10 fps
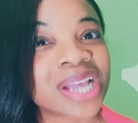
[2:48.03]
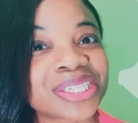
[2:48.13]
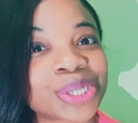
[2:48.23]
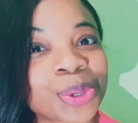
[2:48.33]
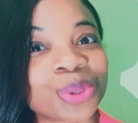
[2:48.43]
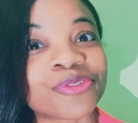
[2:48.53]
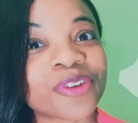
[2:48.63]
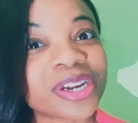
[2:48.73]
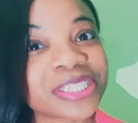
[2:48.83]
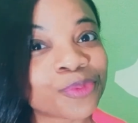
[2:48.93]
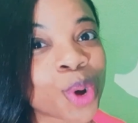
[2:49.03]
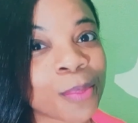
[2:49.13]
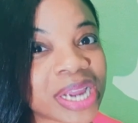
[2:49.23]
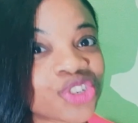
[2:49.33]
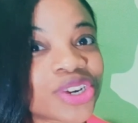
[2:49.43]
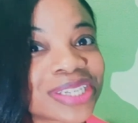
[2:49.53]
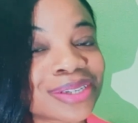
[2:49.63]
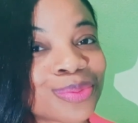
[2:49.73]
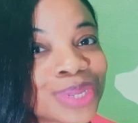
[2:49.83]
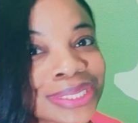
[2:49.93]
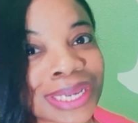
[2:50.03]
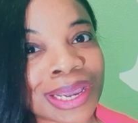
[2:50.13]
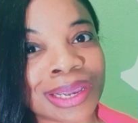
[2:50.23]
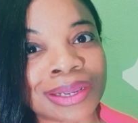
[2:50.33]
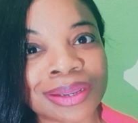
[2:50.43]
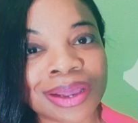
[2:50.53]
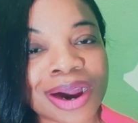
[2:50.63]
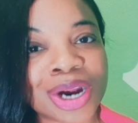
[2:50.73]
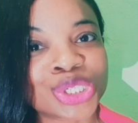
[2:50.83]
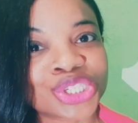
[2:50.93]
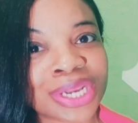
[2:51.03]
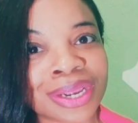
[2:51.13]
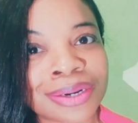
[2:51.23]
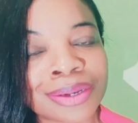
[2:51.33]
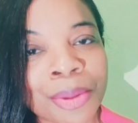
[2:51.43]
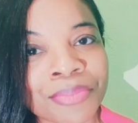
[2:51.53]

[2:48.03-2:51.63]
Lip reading: So the first 4 metrics of this scale are sheen,